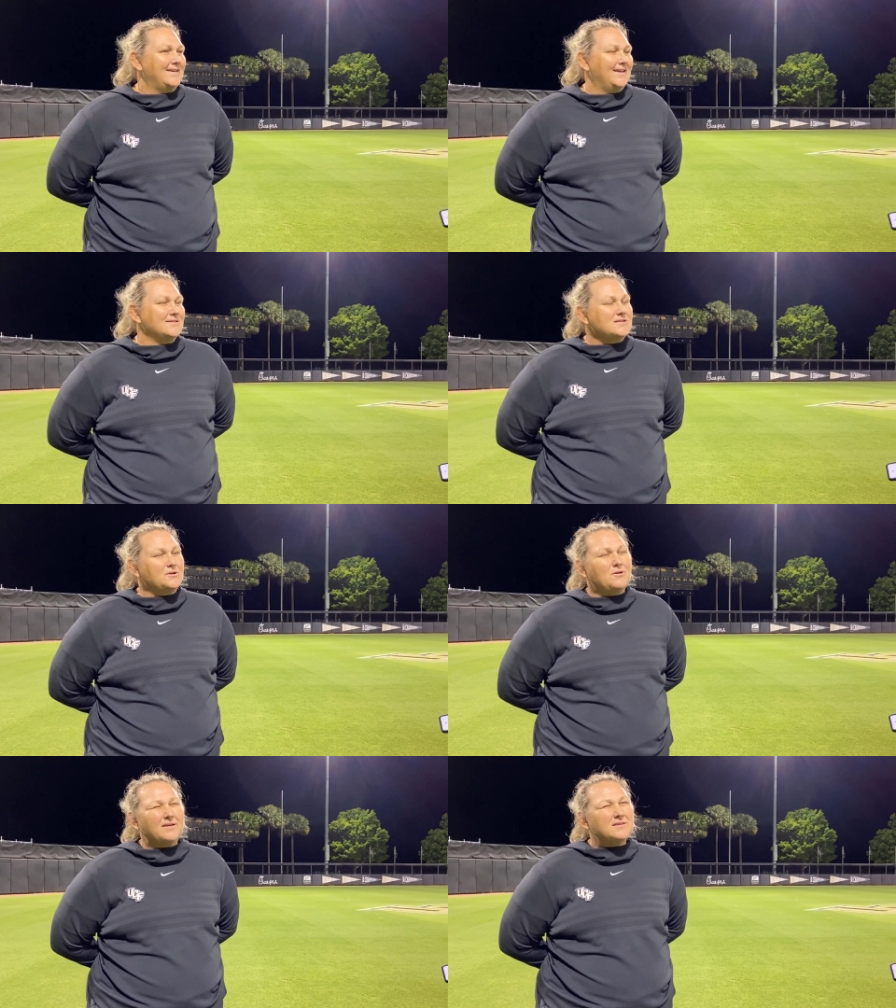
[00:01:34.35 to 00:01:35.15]
And so
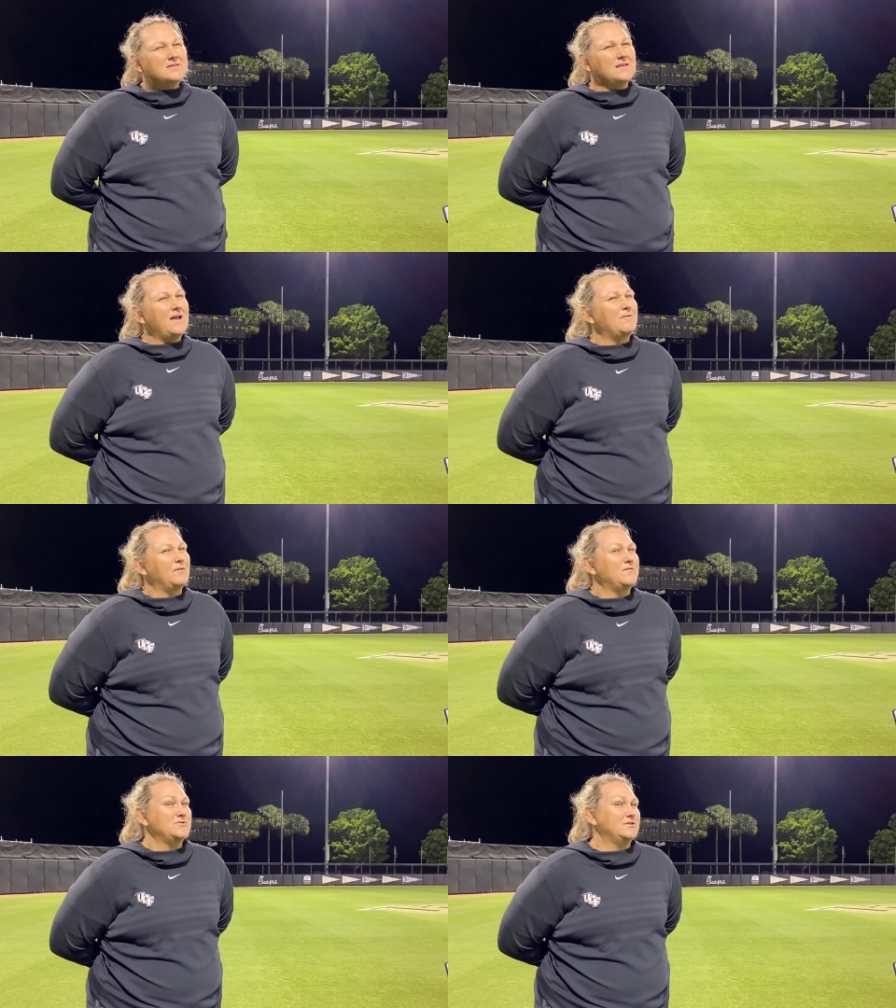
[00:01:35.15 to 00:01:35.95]
you got to see that
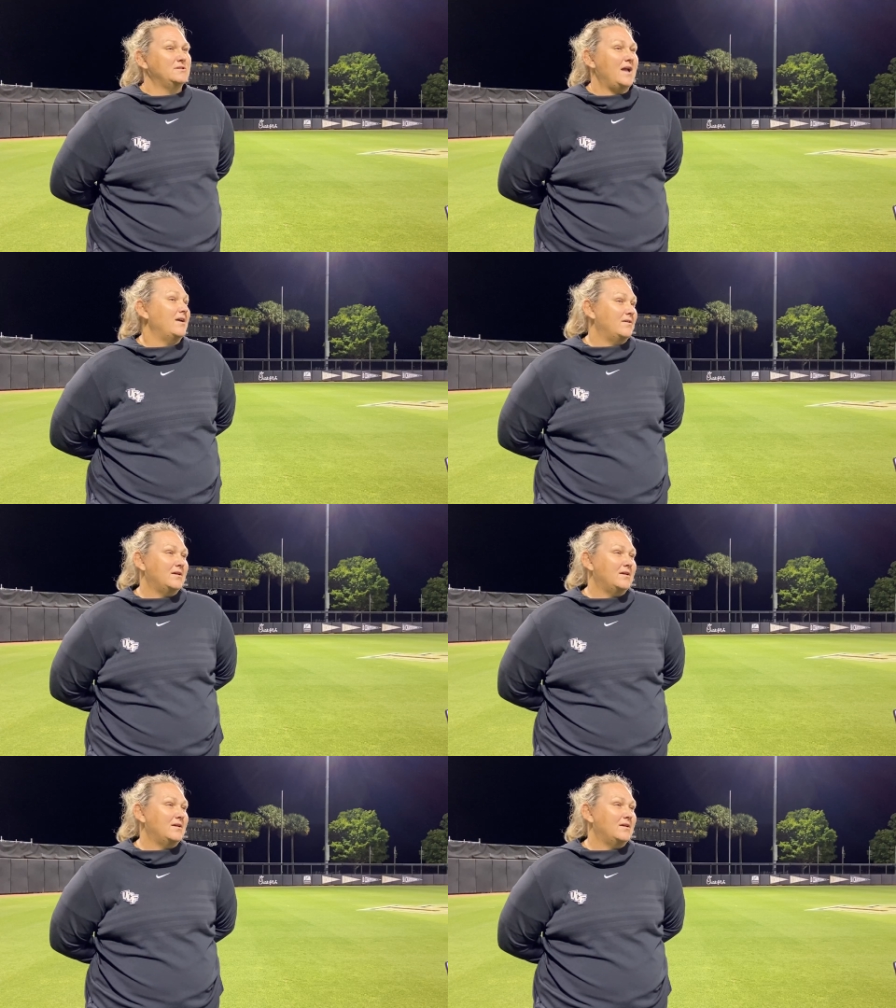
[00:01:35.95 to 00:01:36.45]
with Virginia Tech